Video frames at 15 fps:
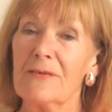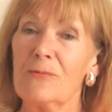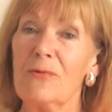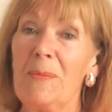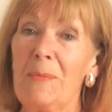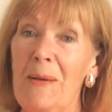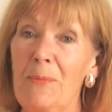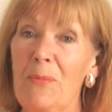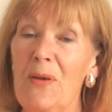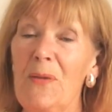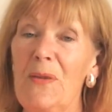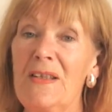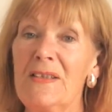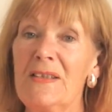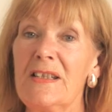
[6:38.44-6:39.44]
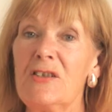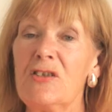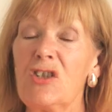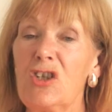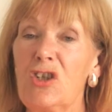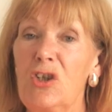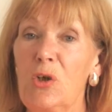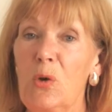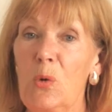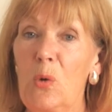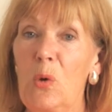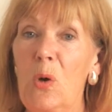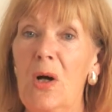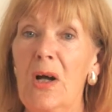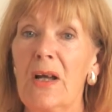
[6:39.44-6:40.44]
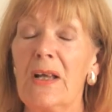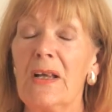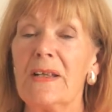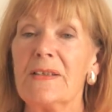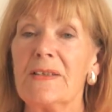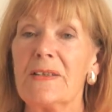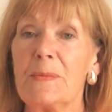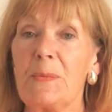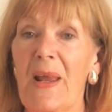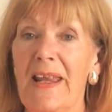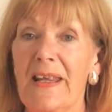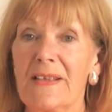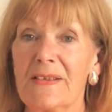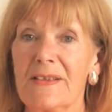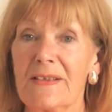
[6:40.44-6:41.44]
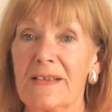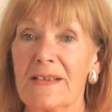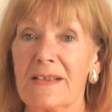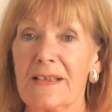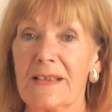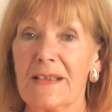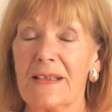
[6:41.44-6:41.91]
Remember, this is your space.